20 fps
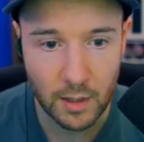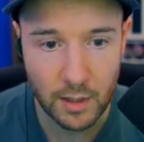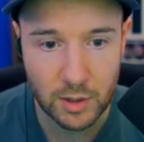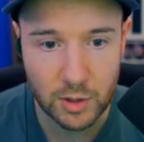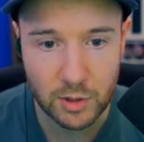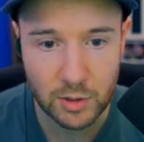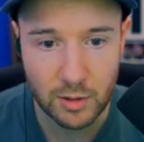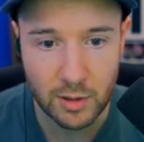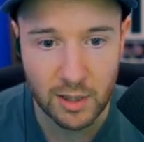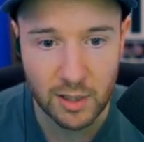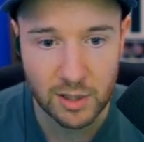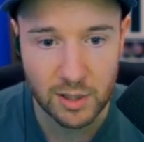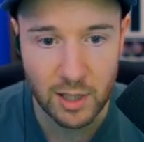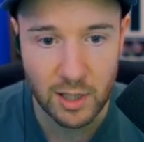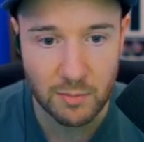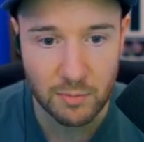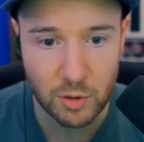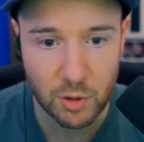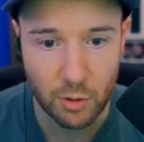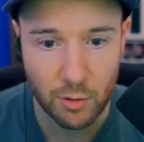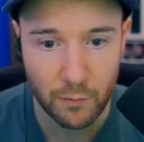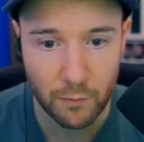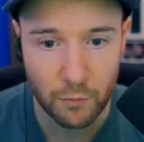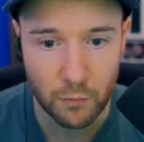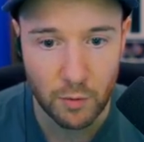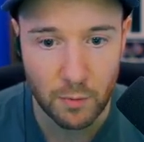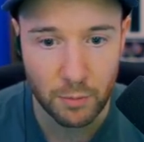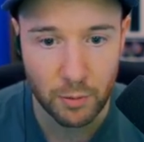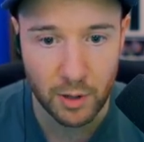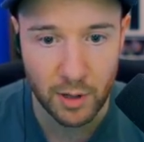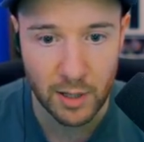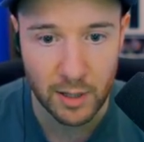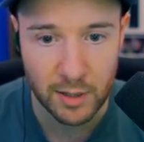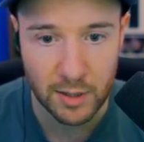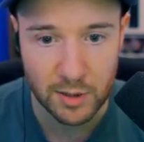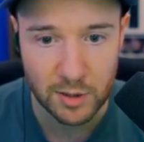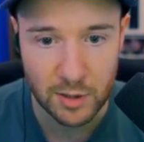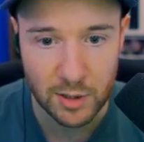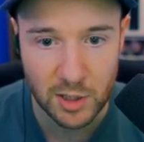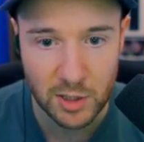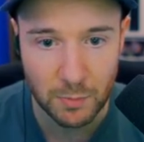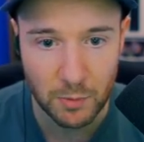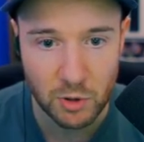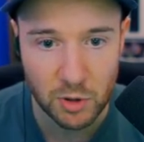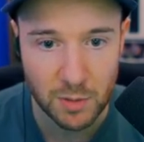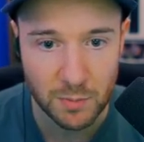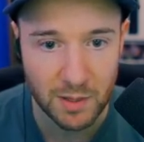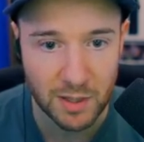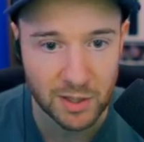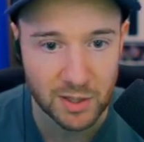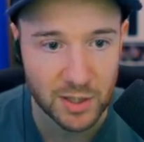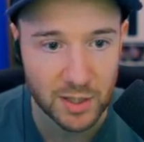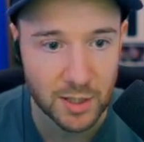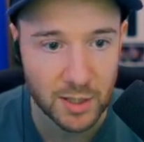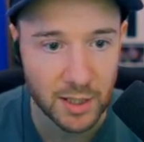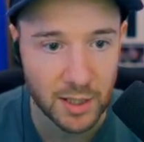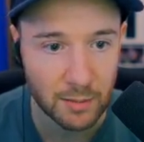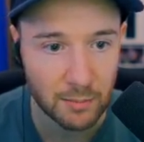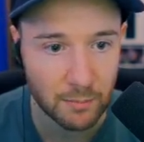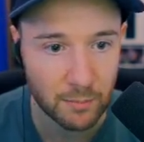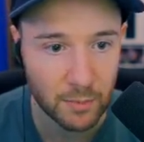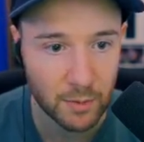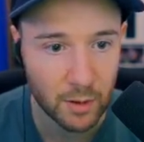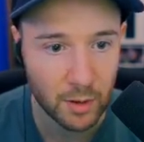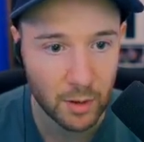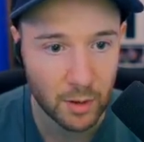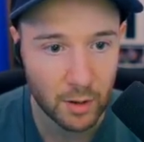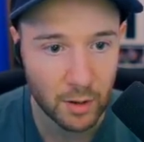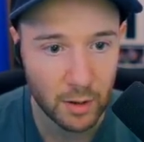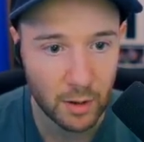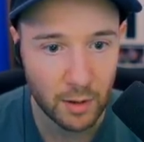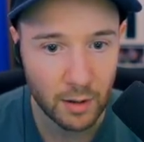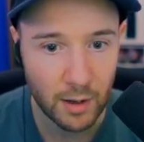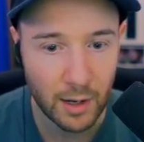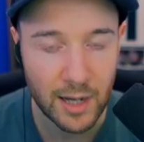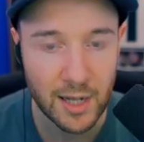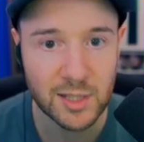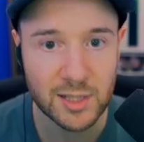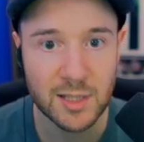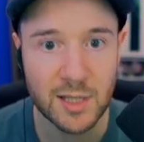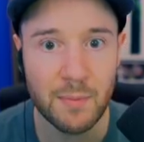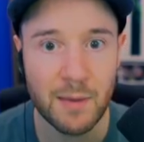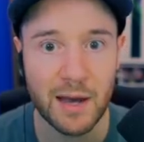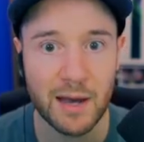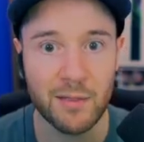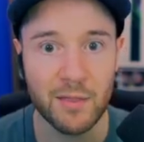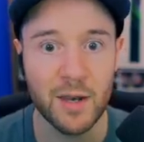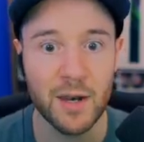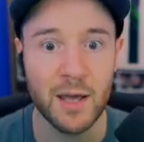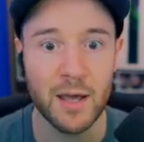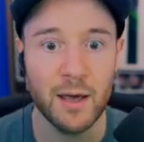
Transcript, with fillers: It's, this keeps going through Paredes. He's supposed to be a CDM, and it's in the back of the